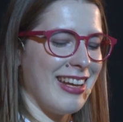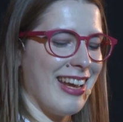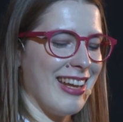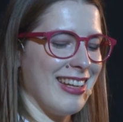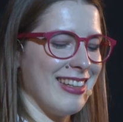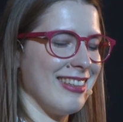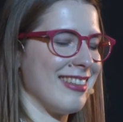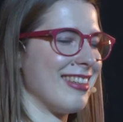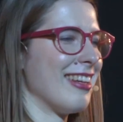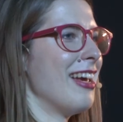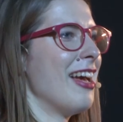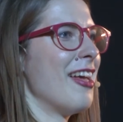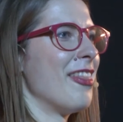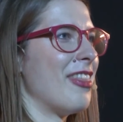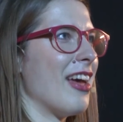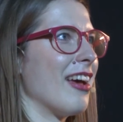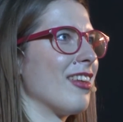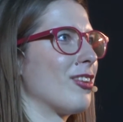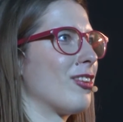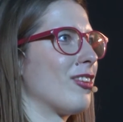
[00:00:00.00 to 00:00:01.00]
and
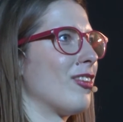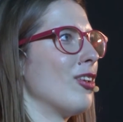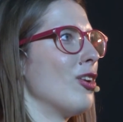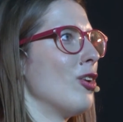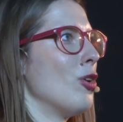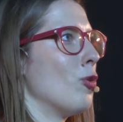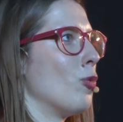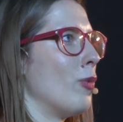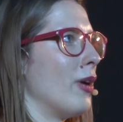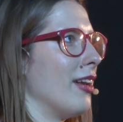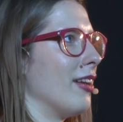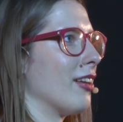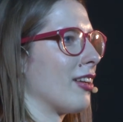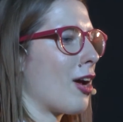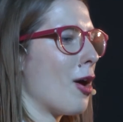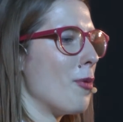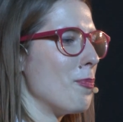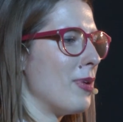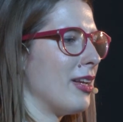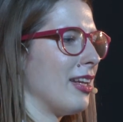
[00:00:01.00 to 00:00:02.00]
that's when
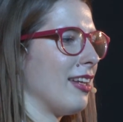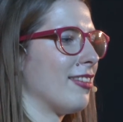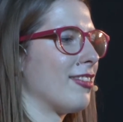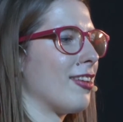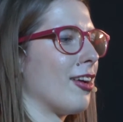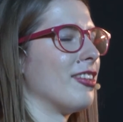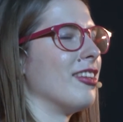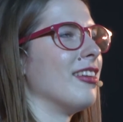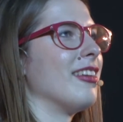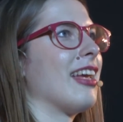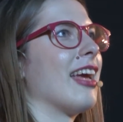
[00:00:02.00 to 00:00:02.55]
companies started